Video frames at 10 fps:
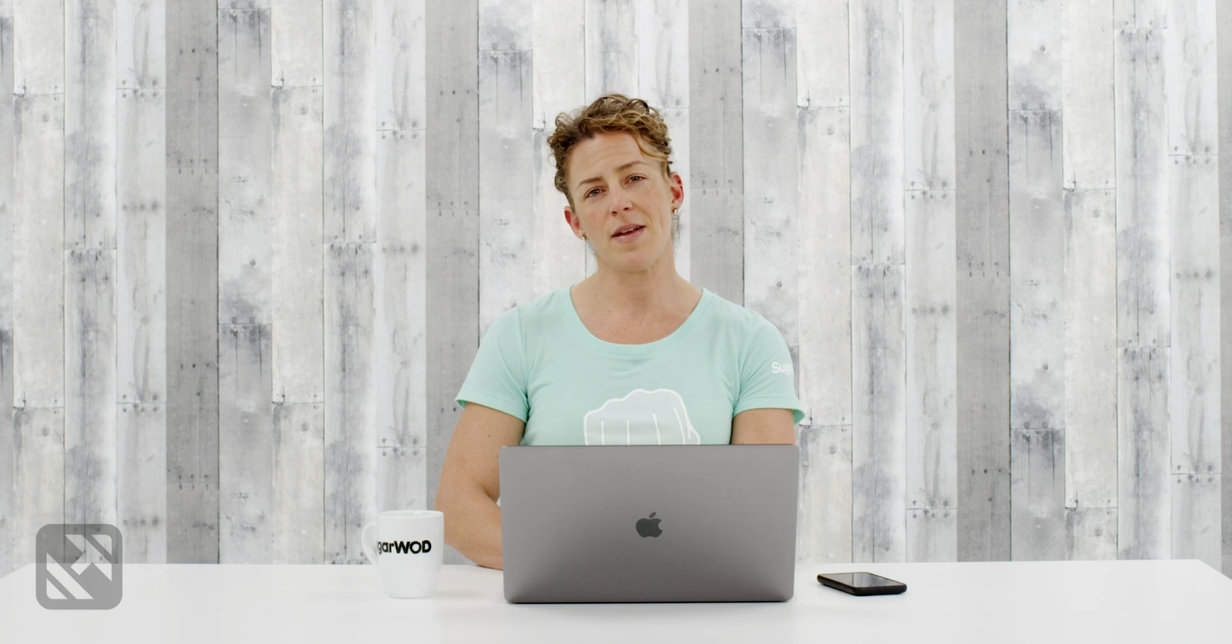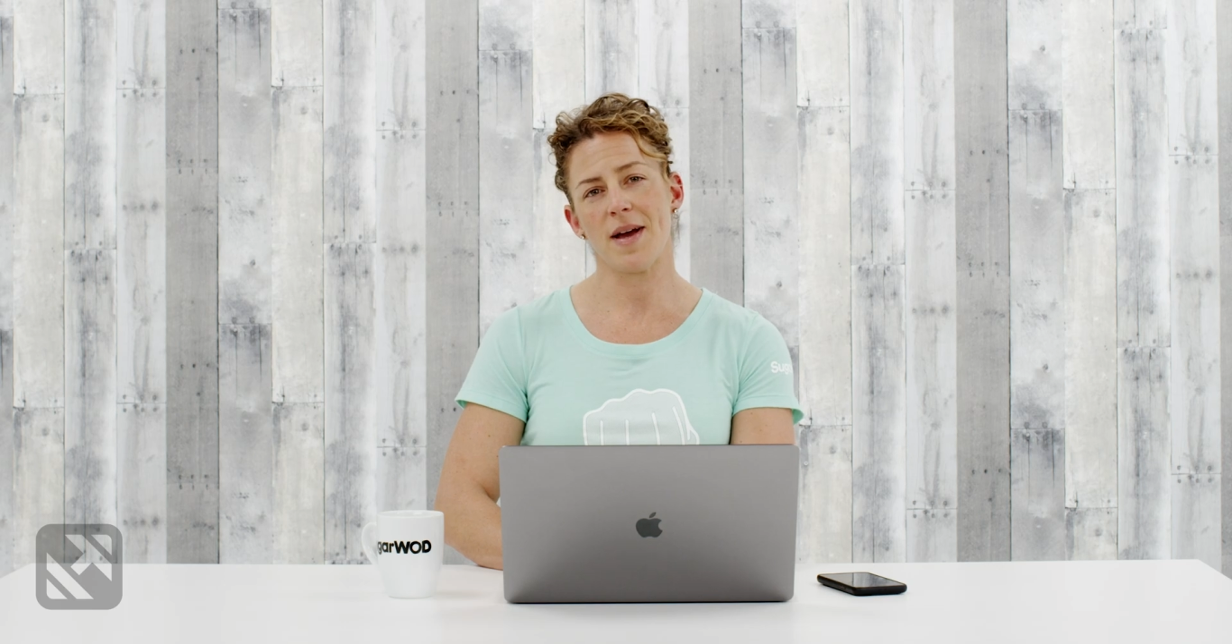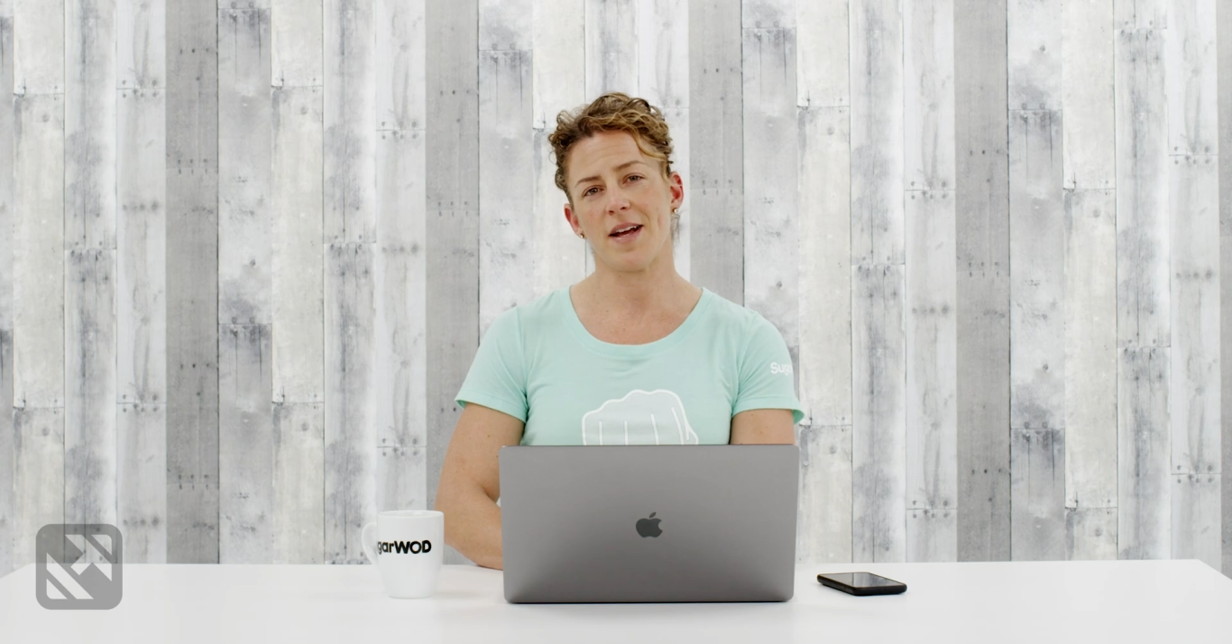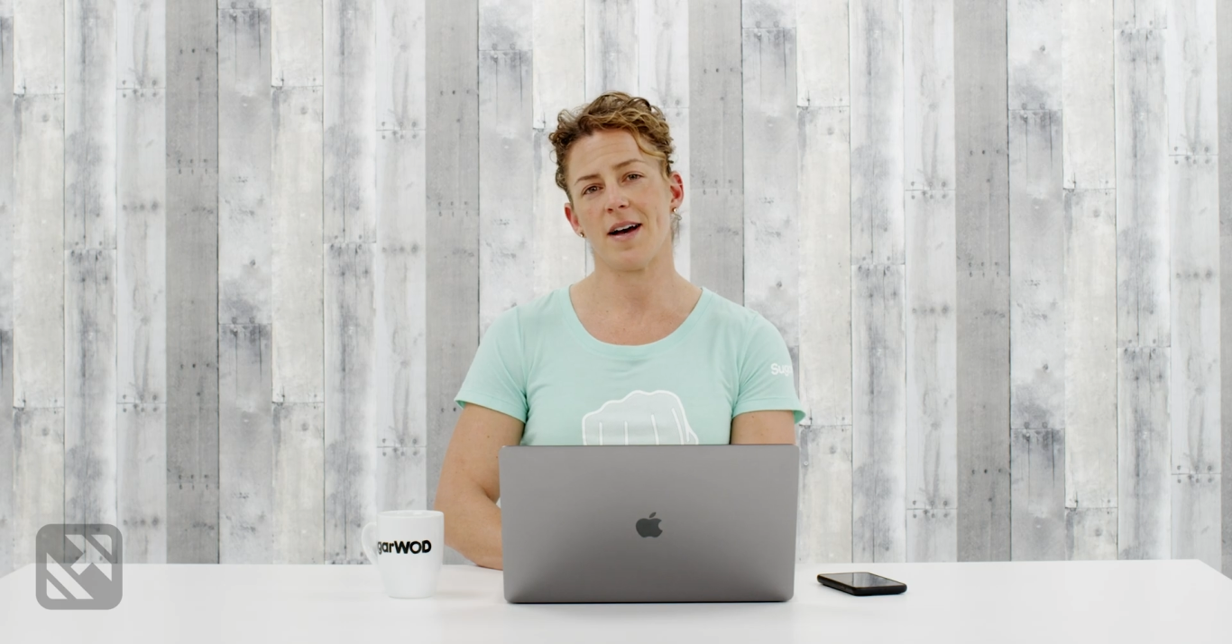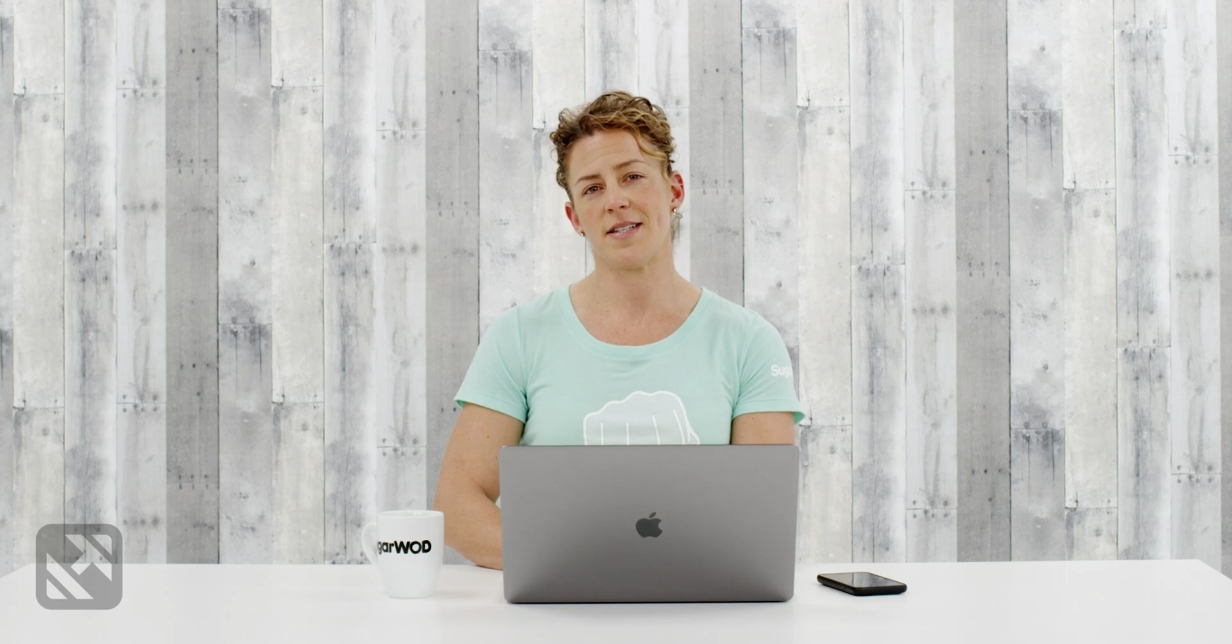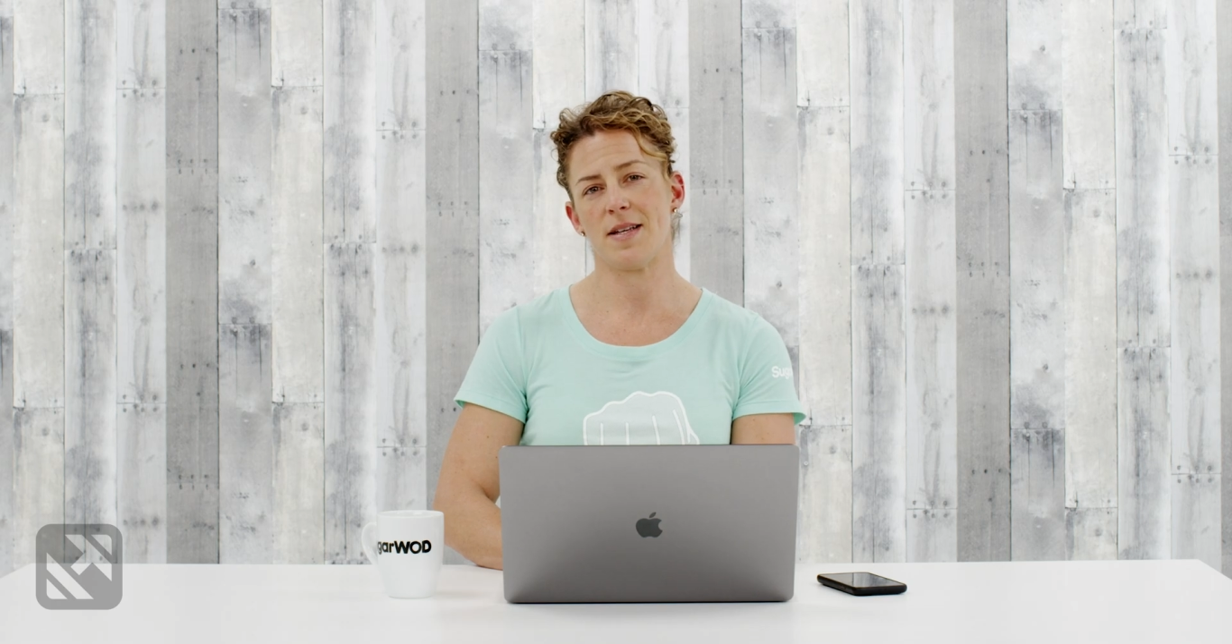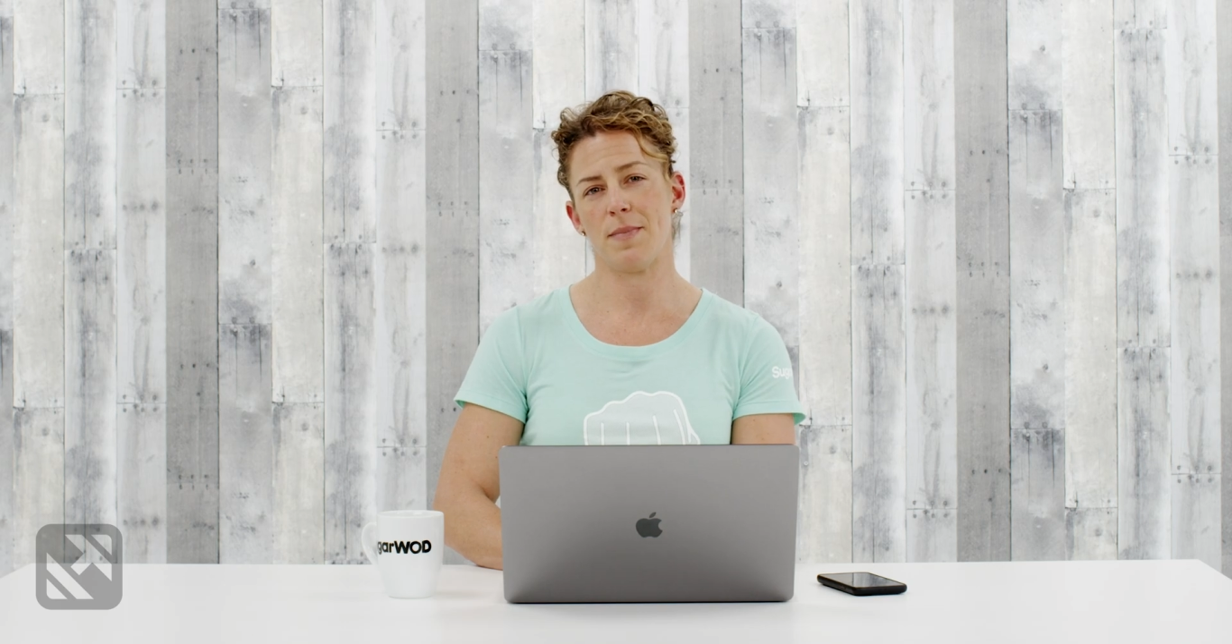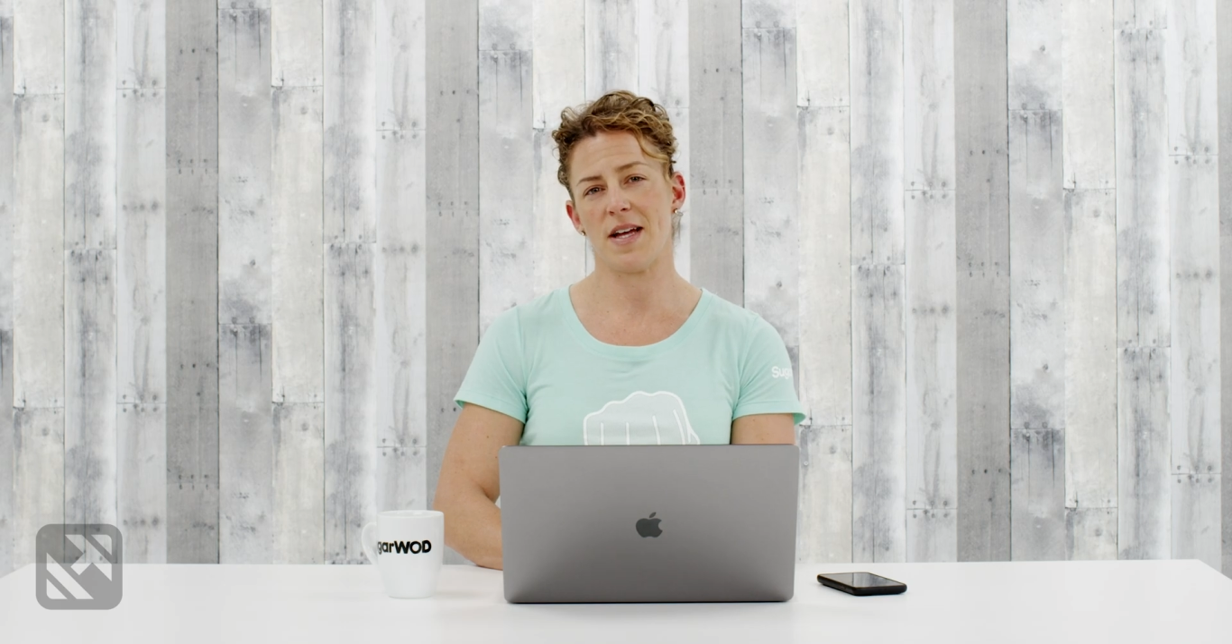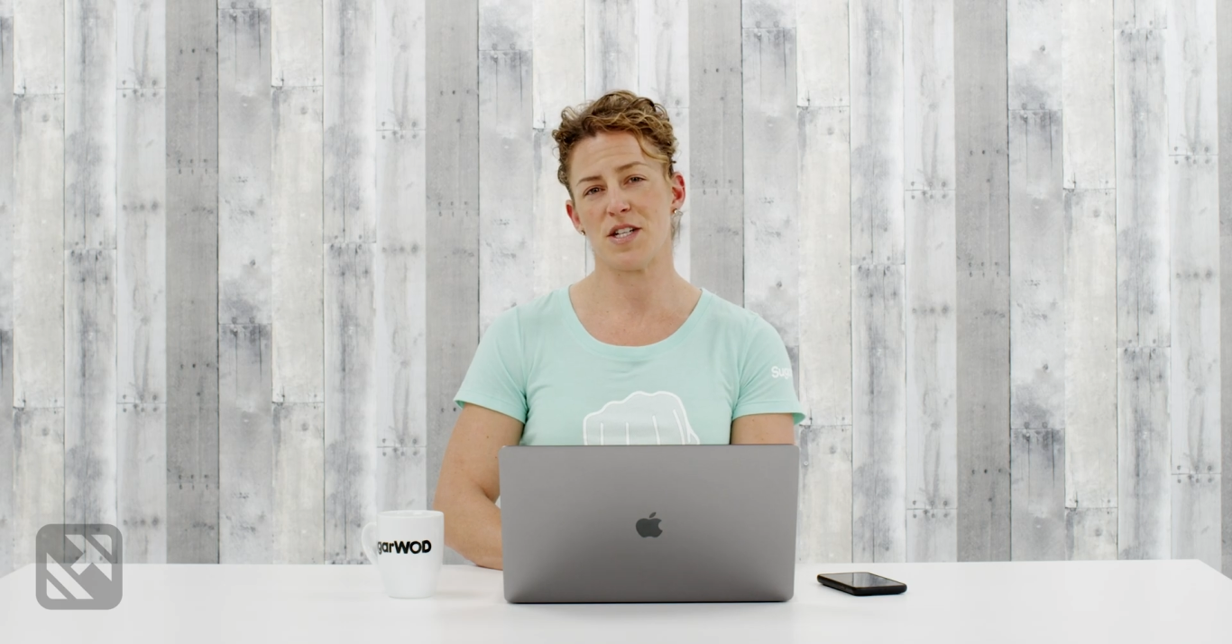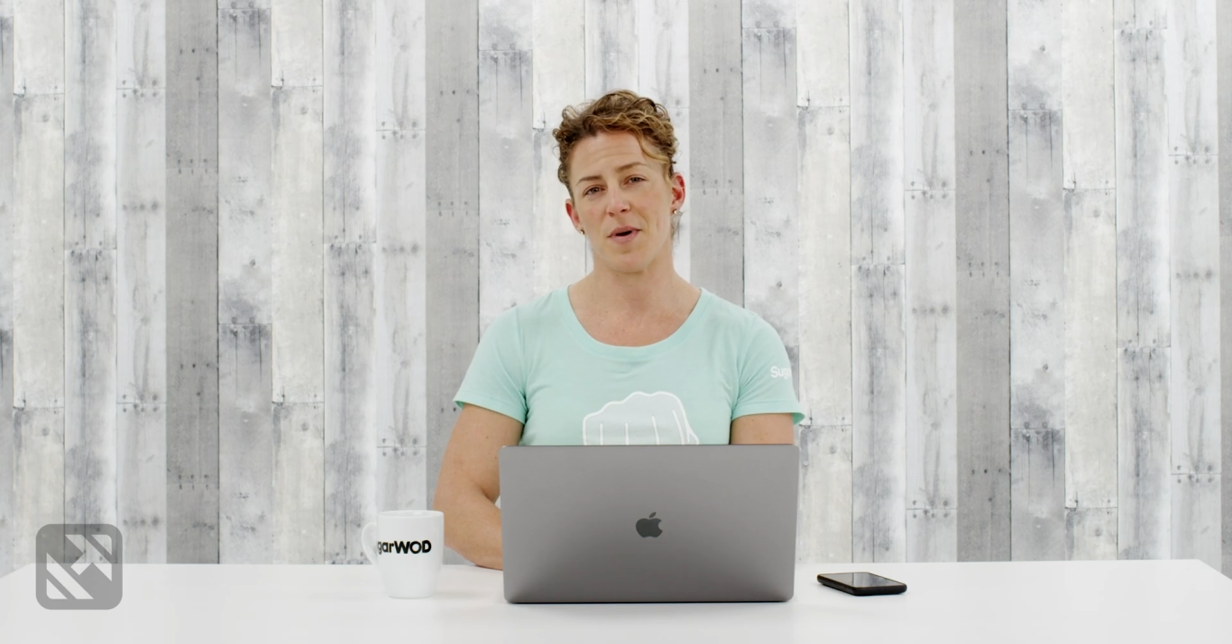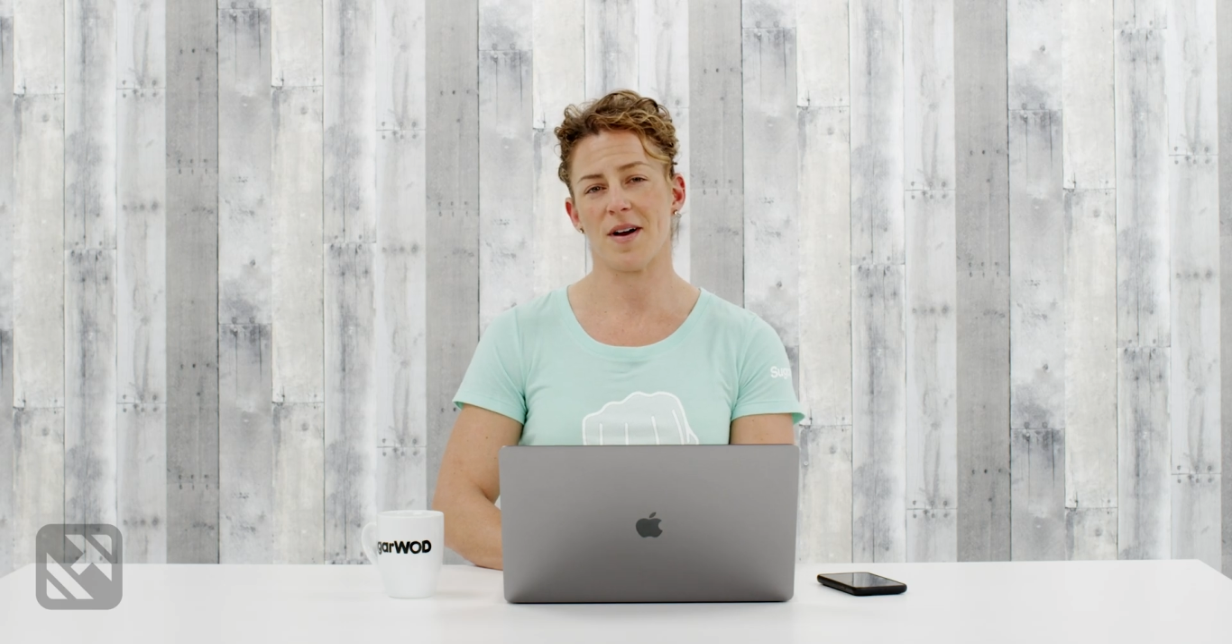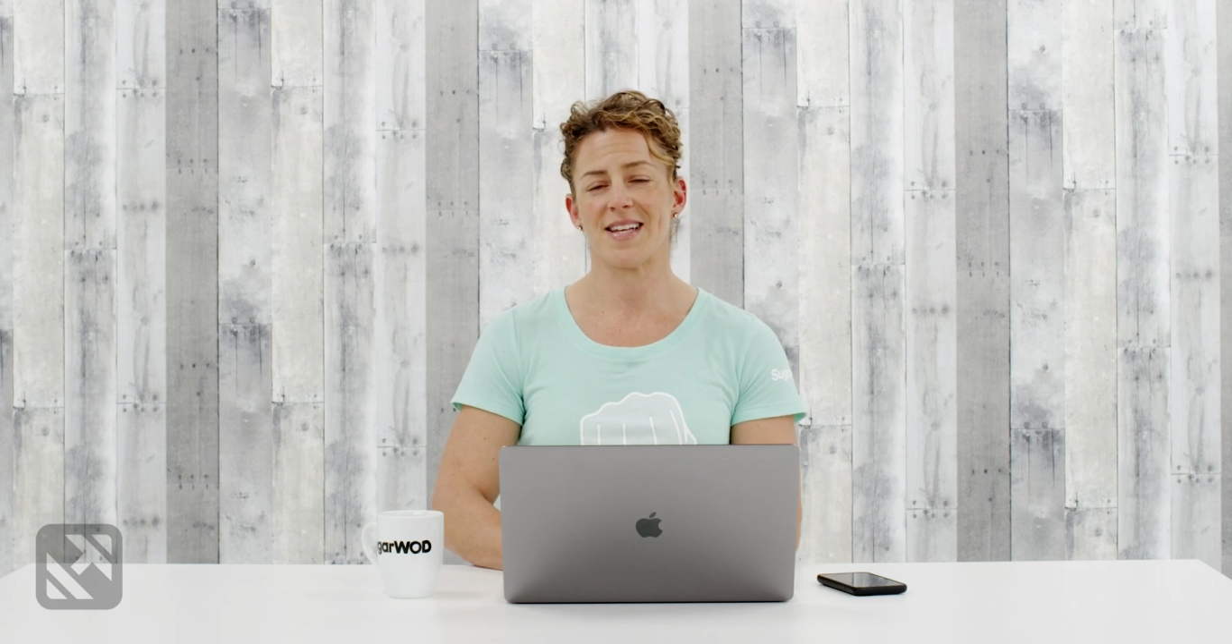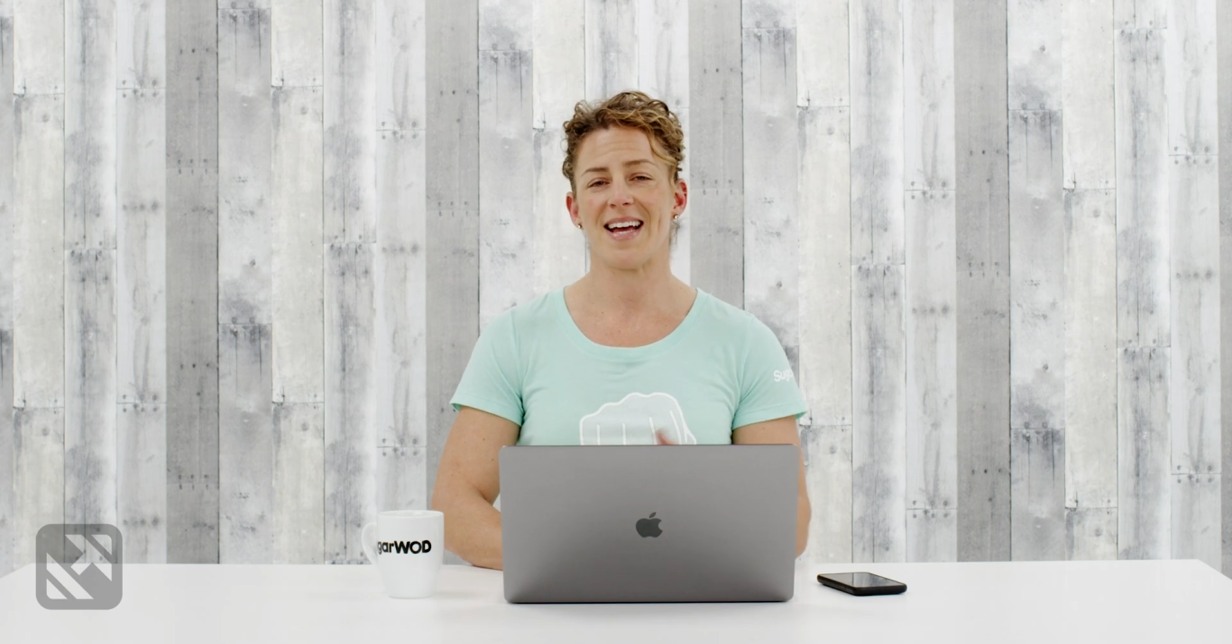in my custom benchmarks,